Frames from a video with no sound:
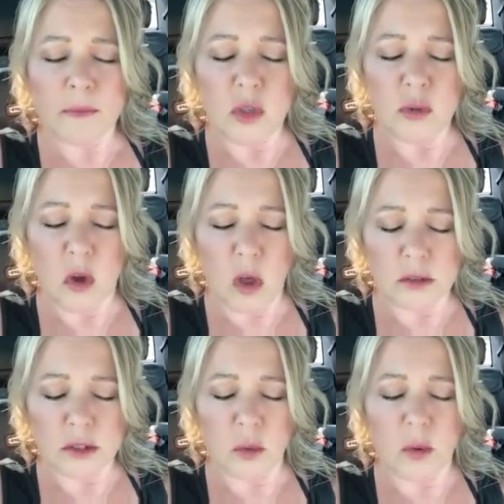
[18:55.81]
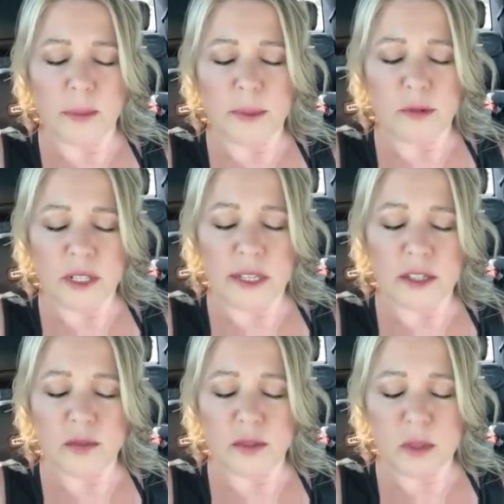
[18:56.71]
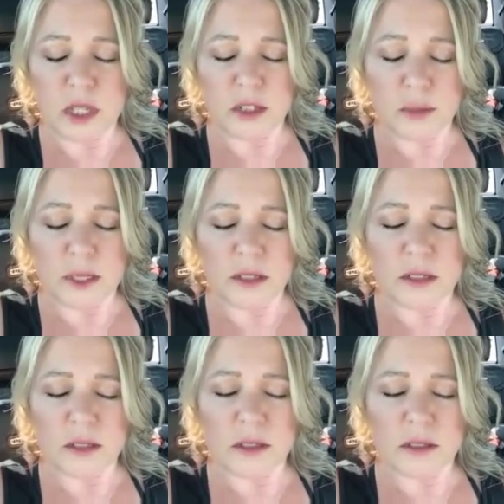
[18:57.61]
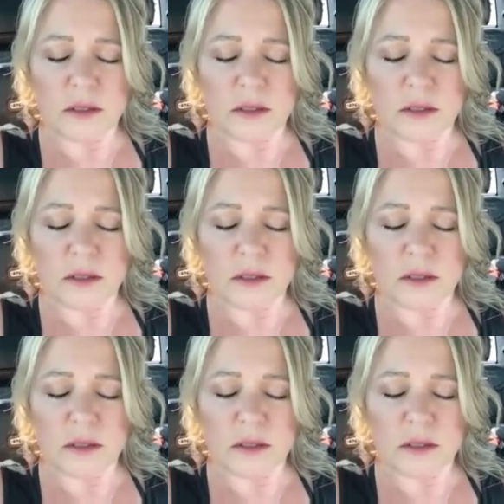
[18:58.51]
You also will be released from judgments.